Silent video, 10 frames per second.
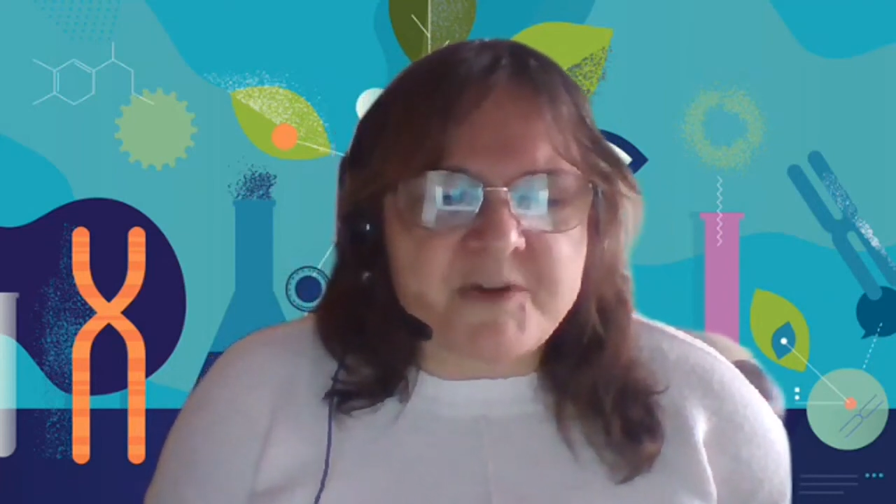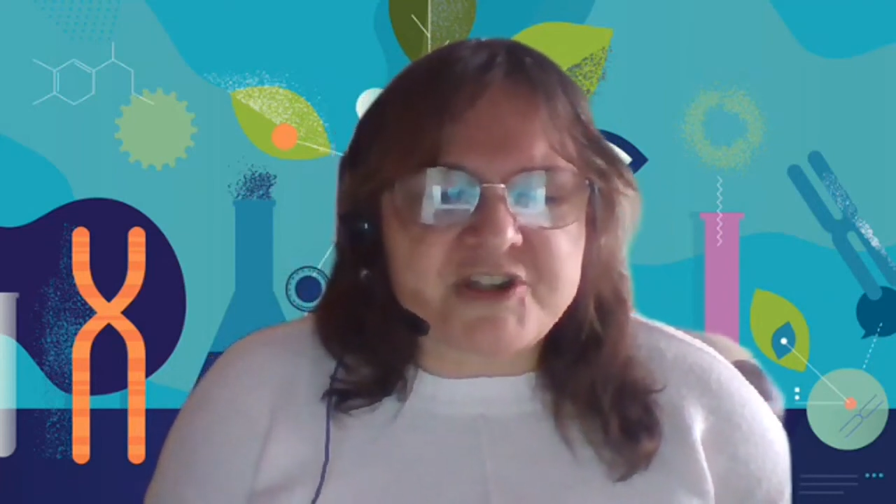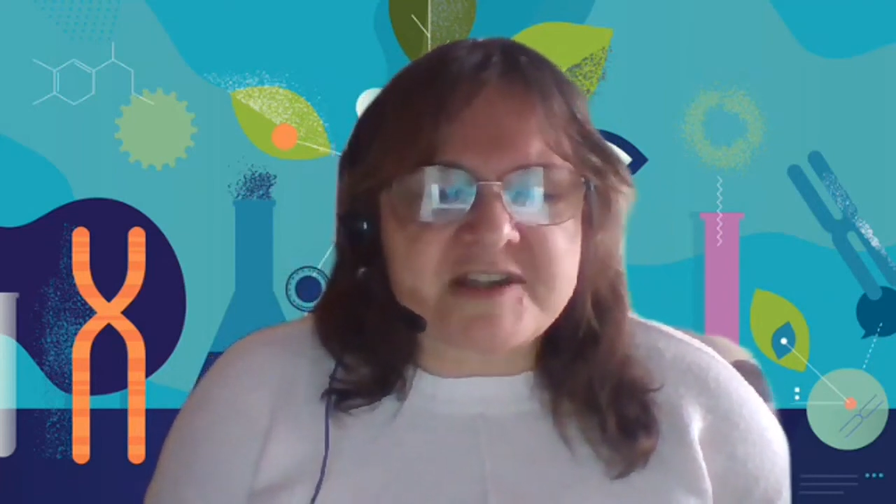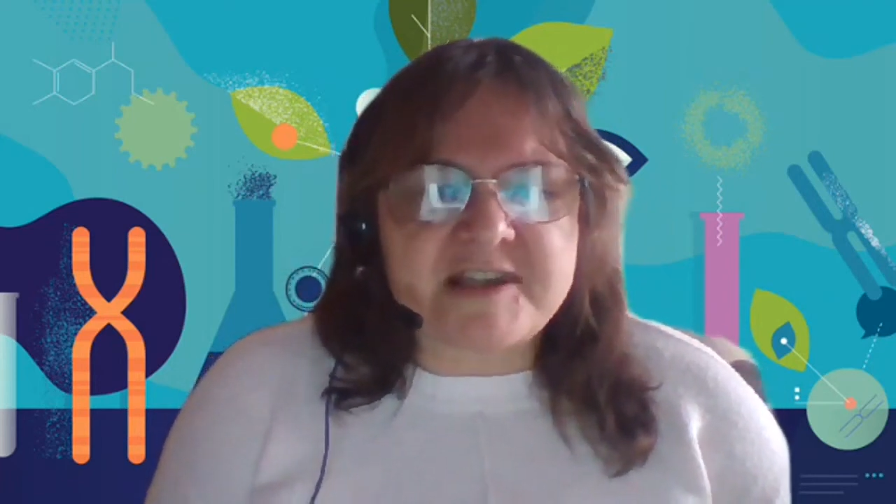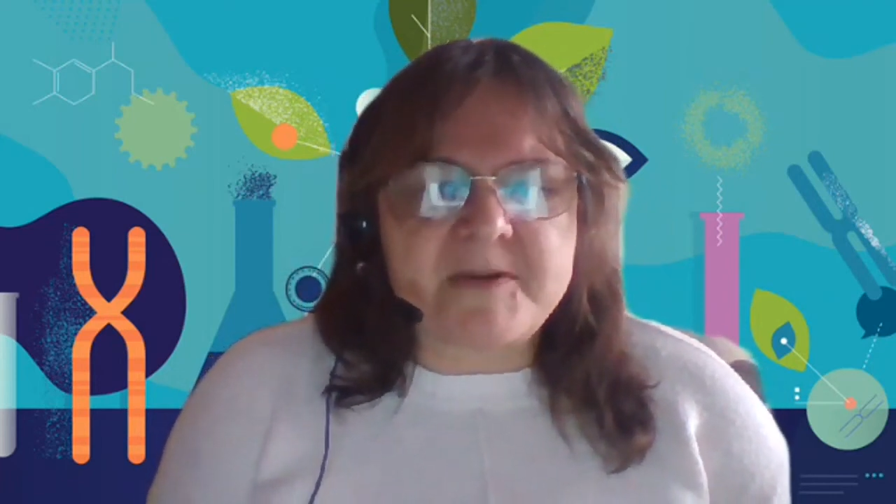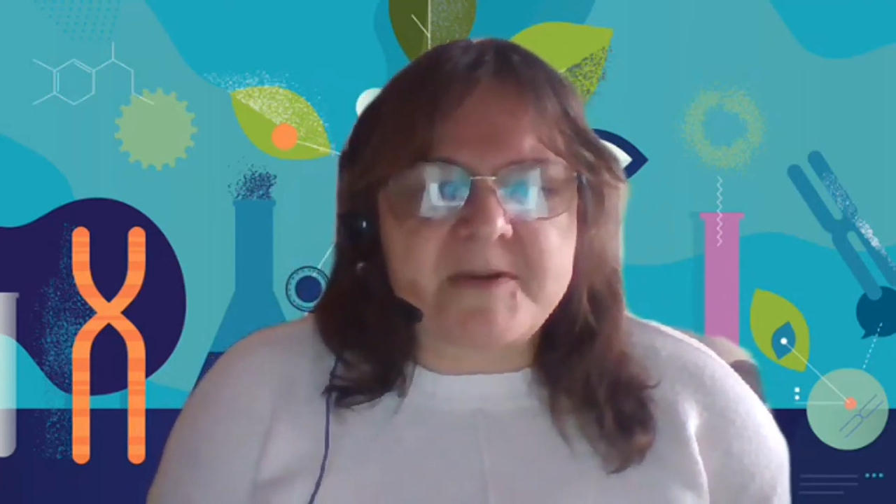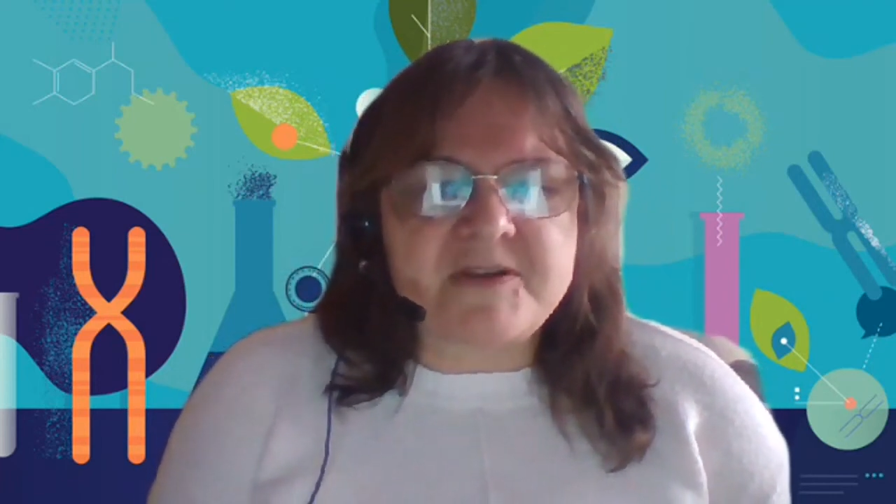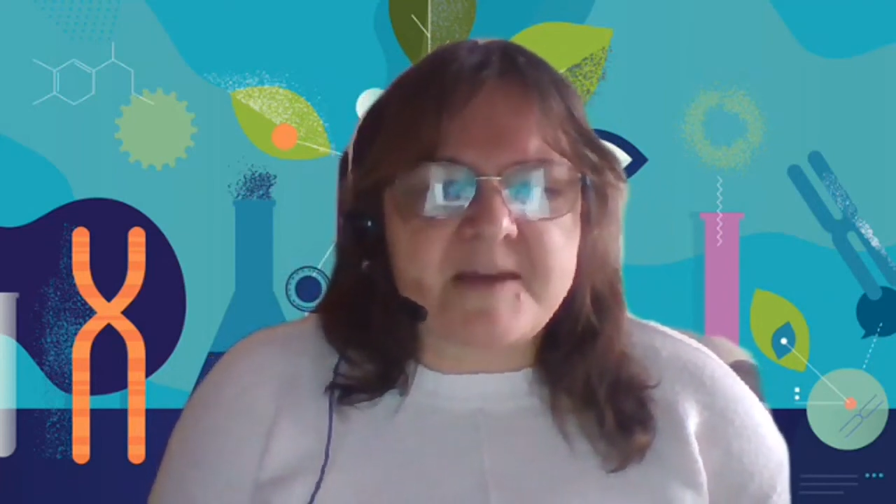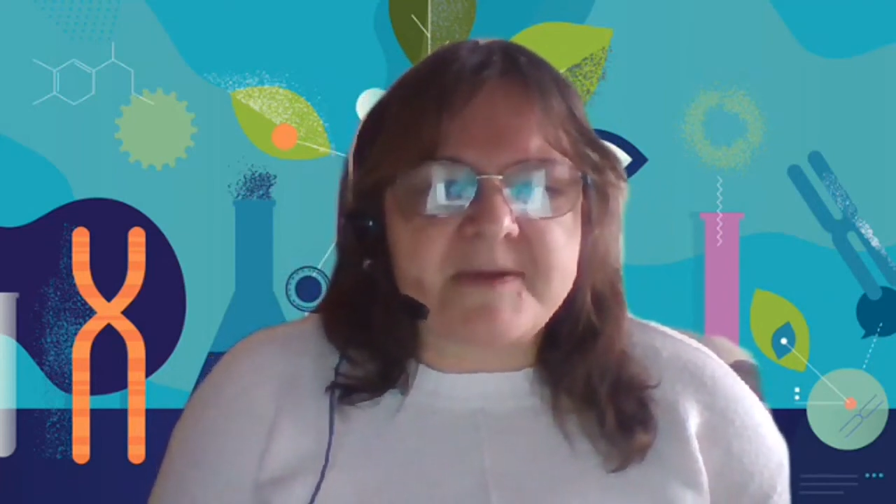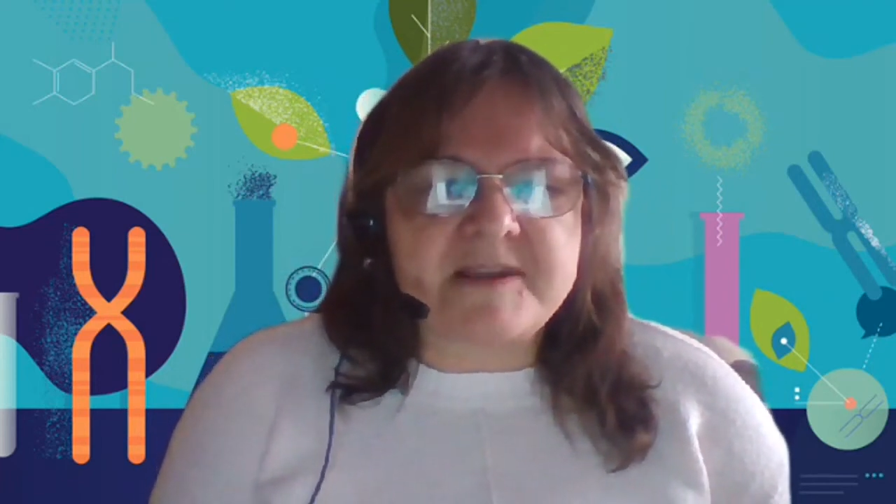which is
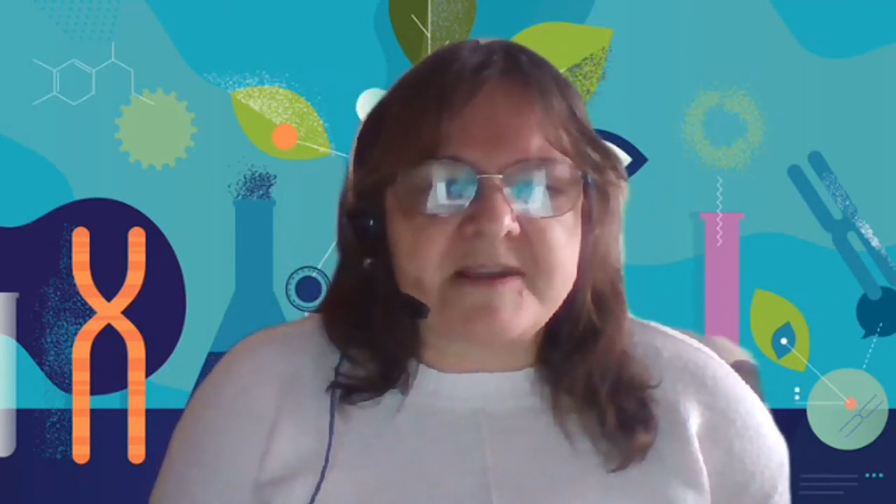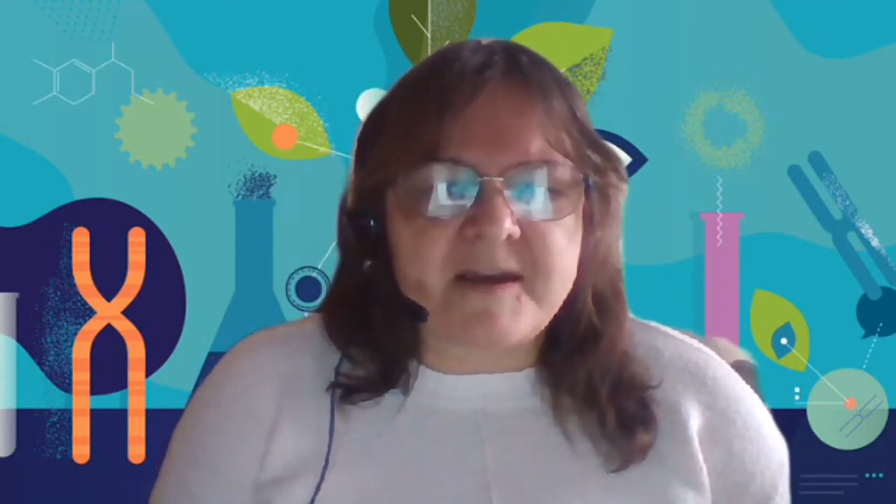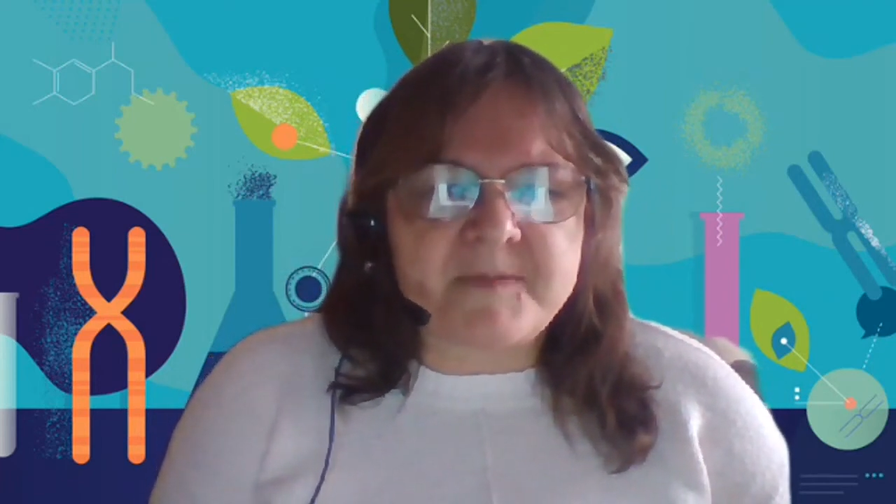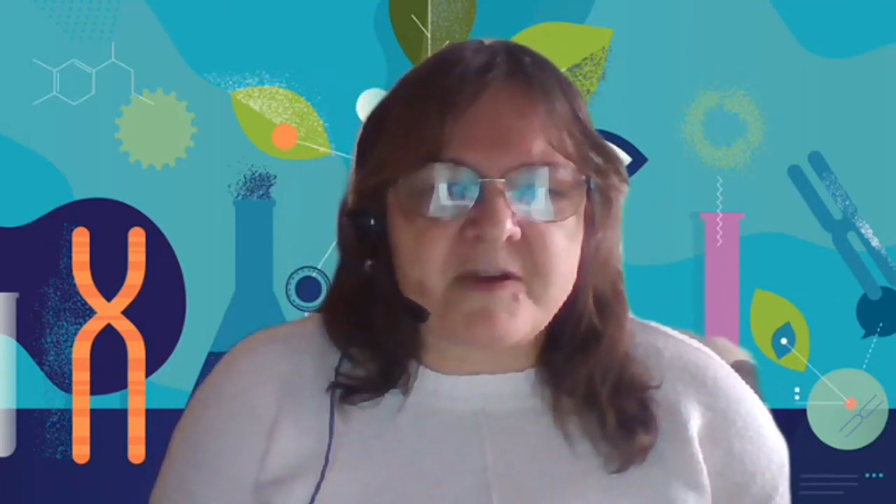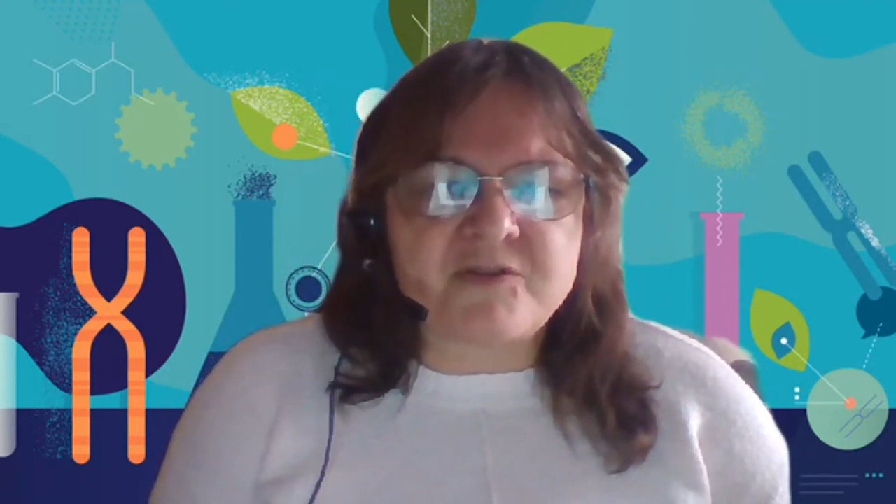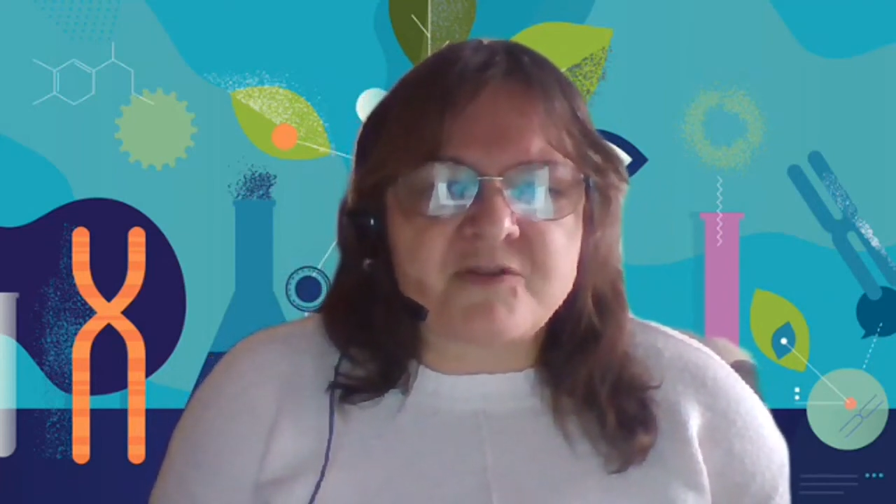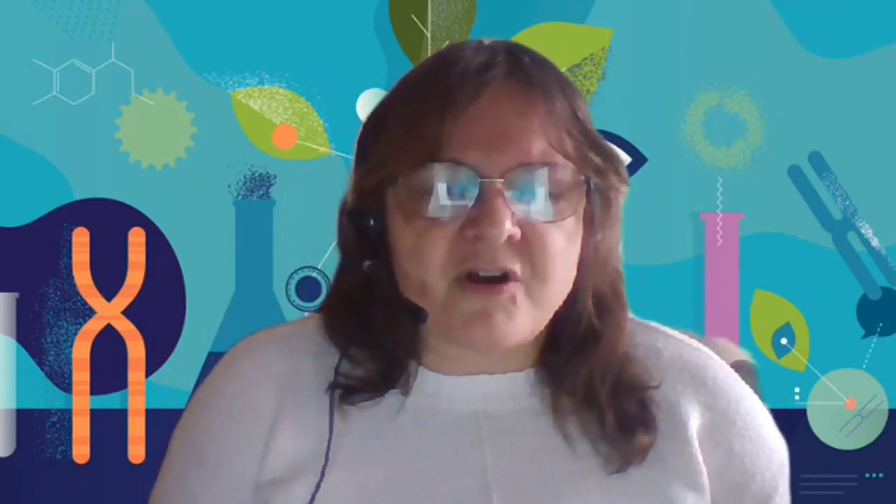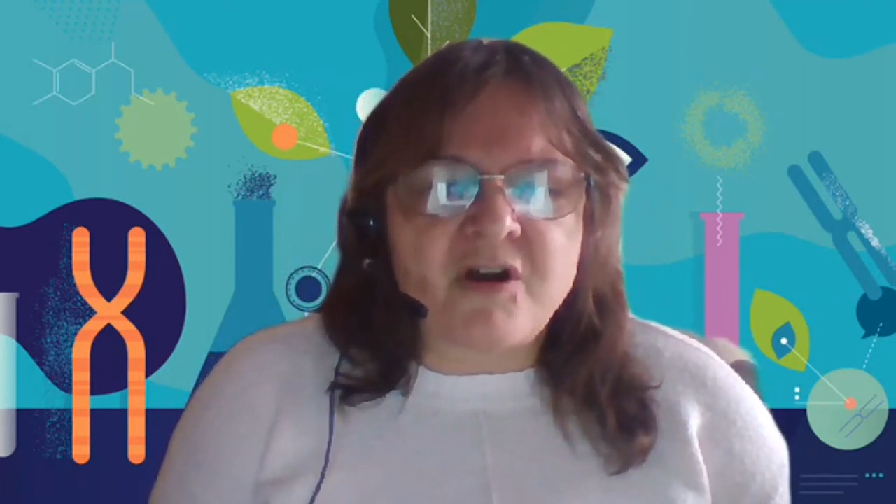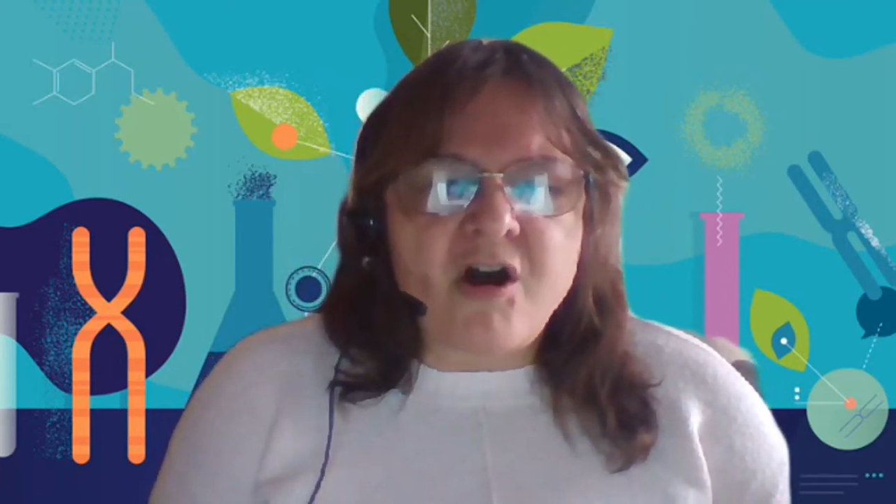www.rutc.ac.uk,